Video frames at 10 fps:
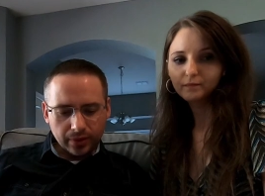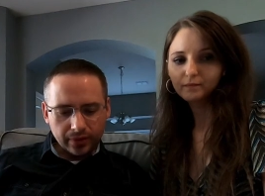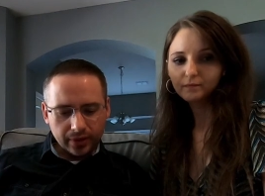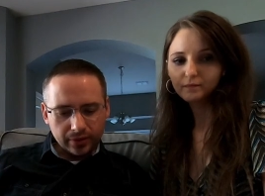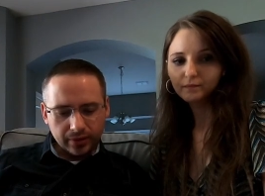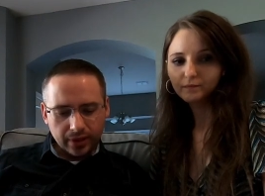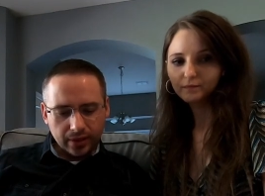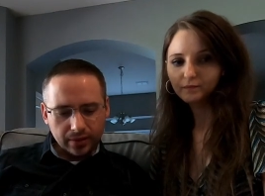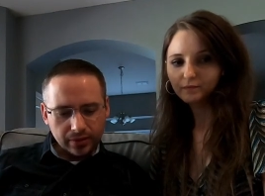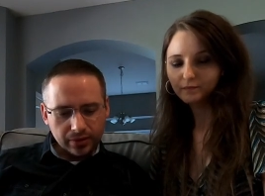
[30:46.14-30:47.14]
Speaker 1: twelve hundred
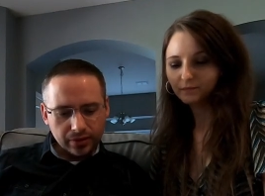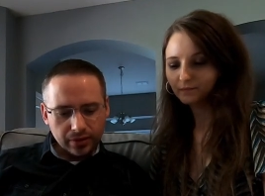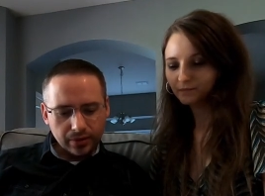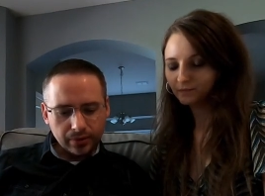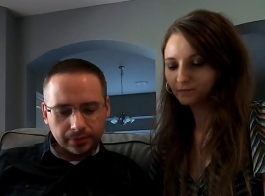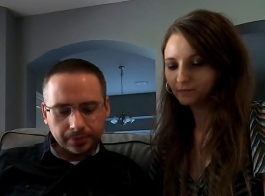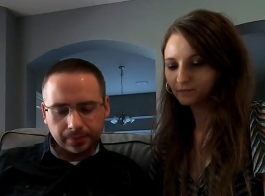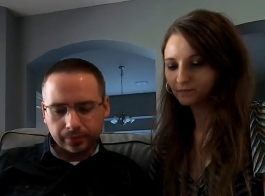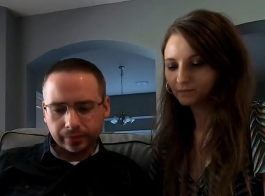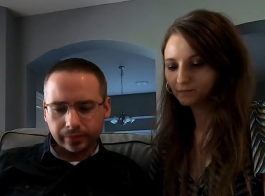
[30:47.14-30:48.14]
dollars.
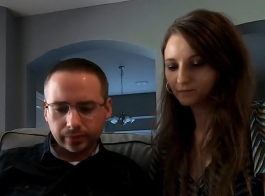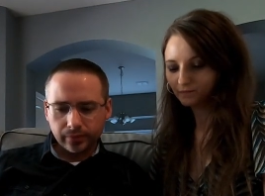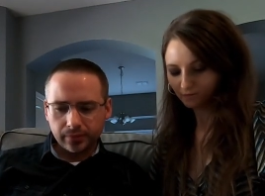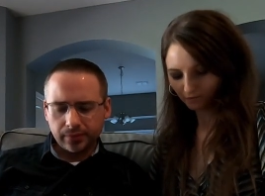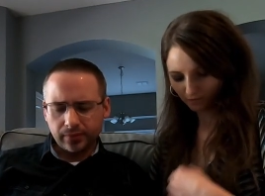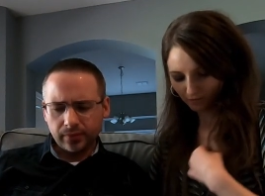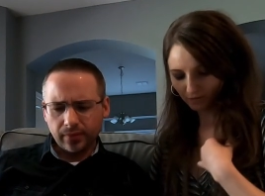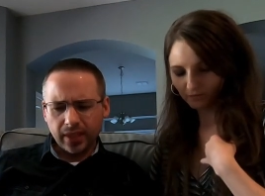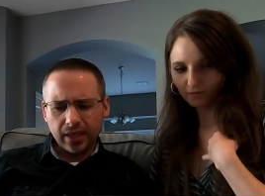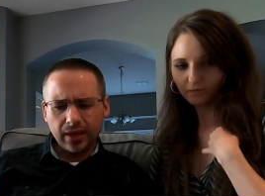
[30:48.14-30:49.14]
So,
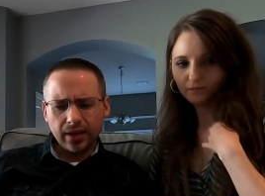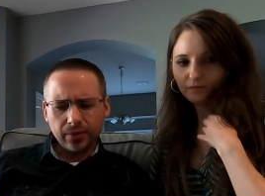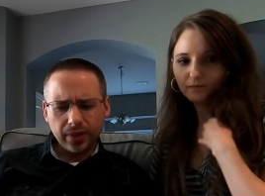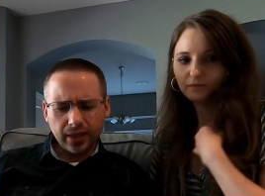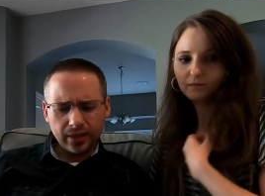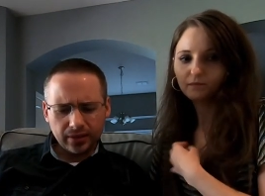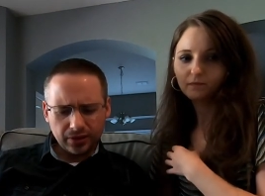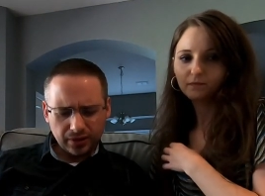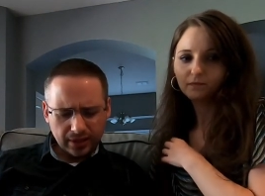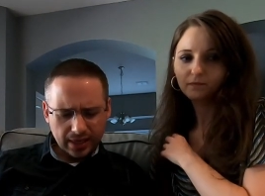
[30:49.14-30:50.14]
yeah, we kind
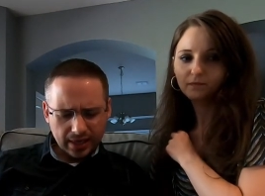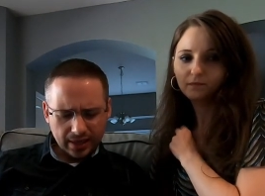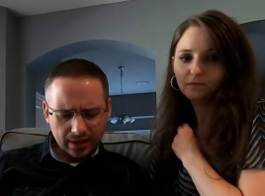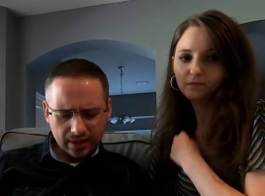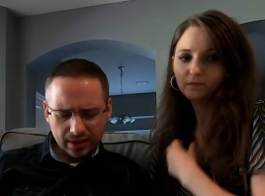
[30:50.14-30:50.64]
of looked at it,